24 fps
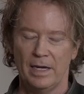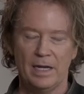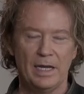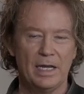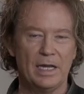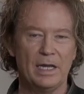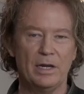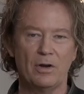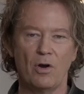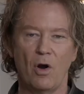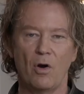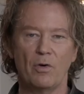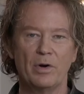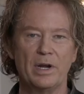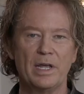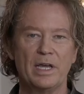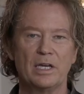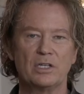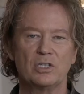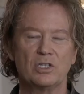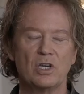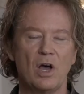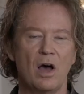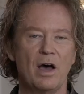He'd already
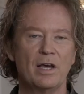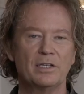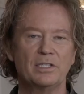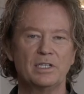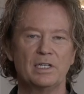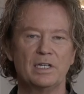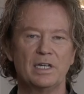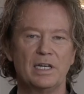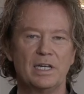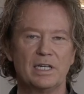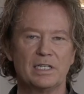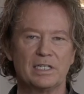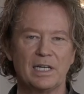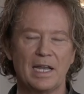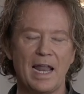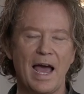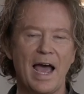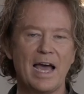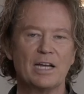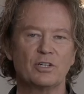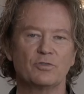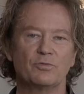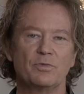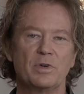exhausted his
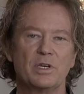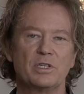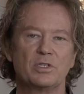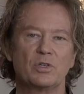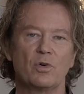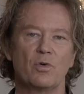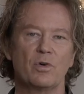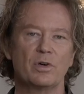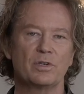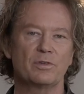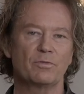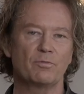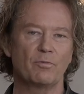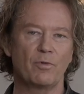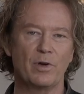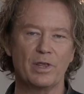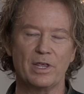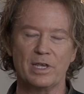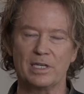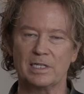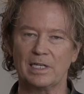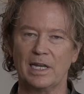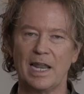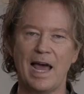last resource with
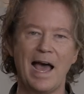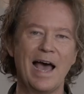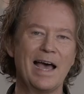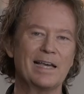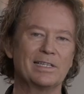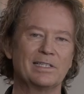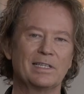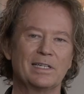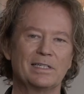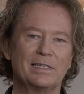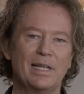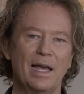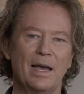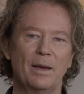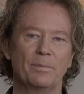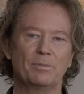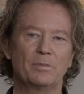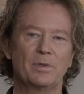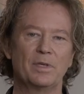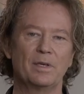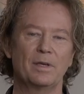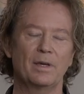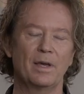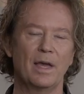his last
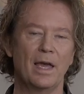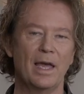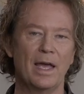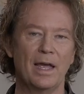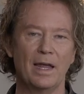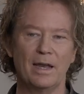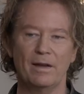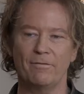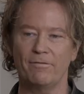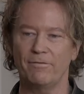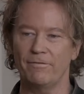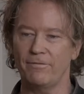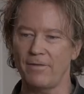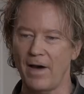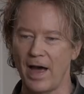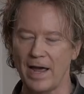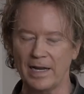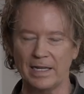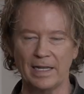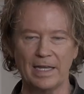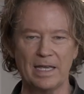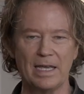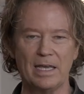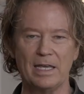attempt. And
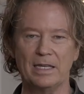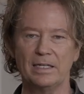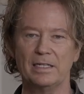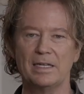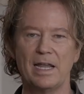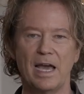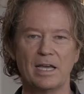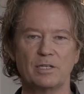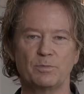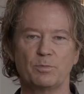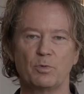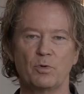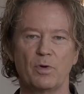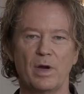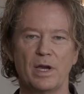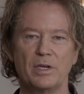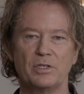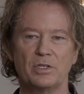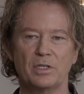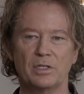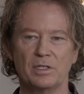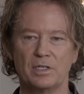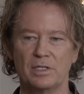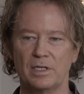finally, in
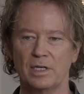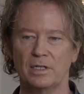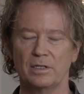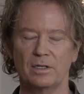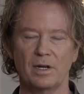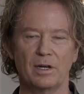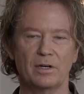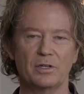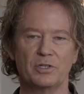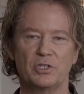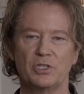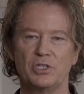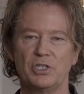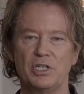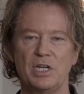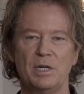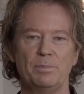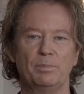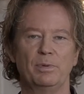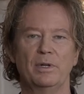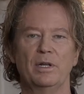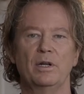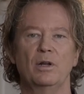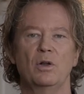desperation, sitting on his
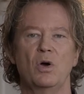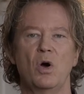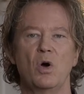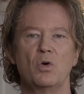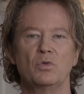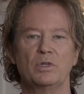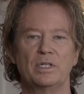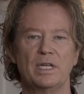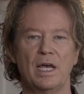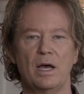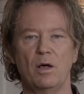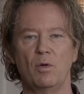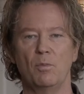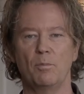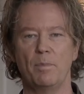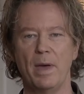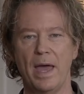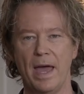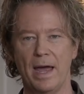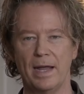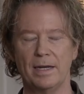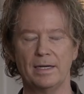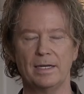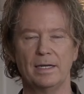cheap little hotel
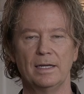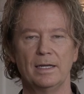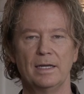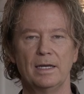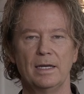bed,